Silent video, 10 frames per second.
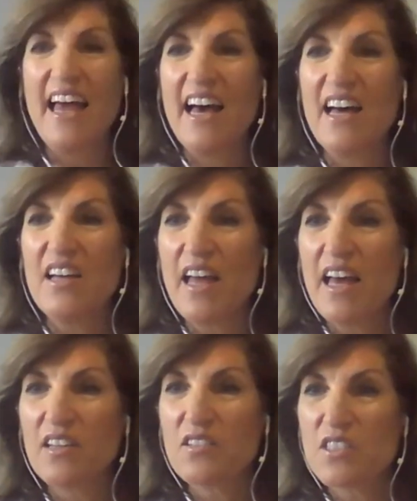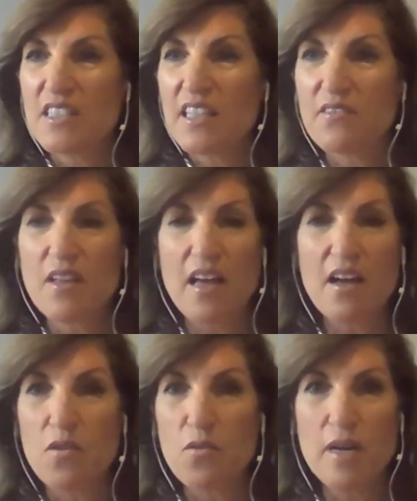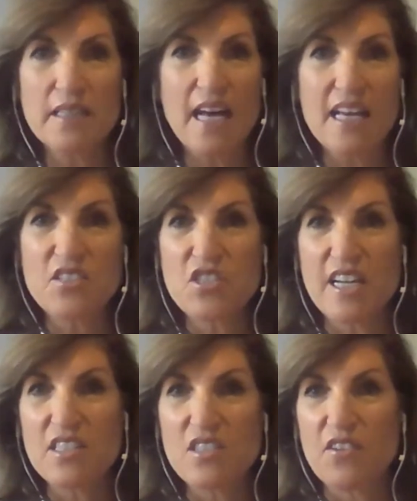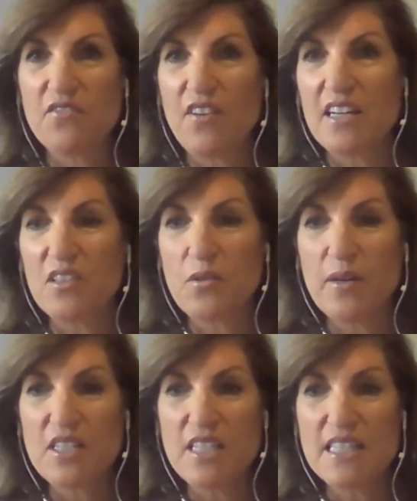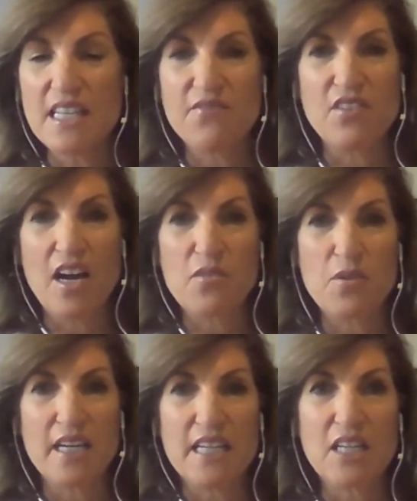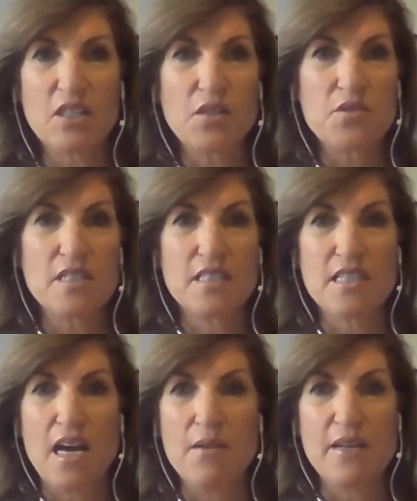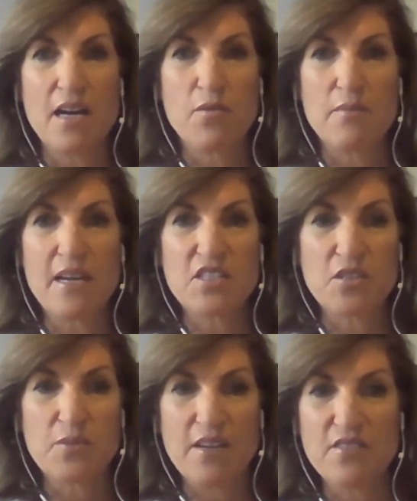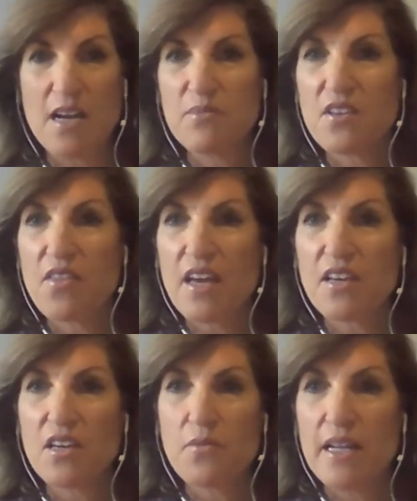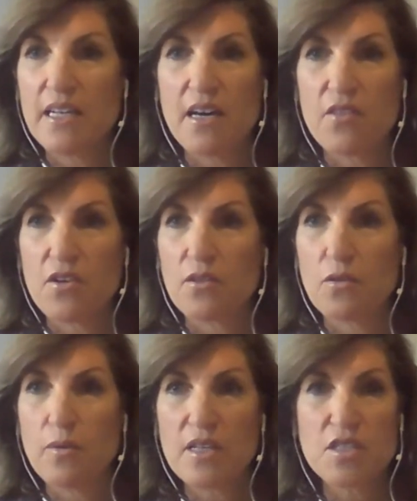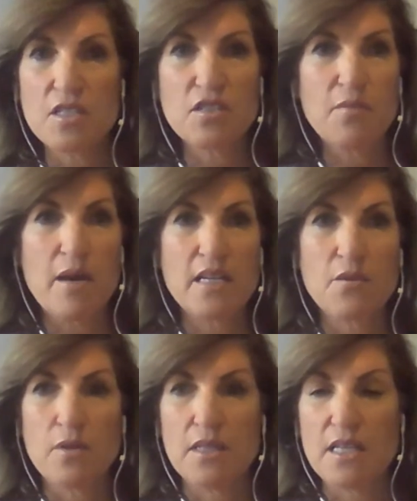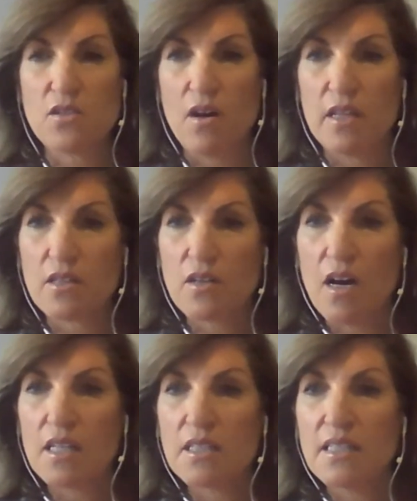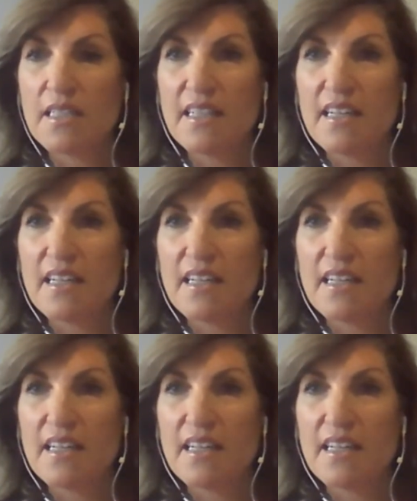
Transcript: I'll just let one last chance for final questions. If not, we're getting close to time, and I want to make sure we have time to thank you. Any other questions from anyone that's on the call?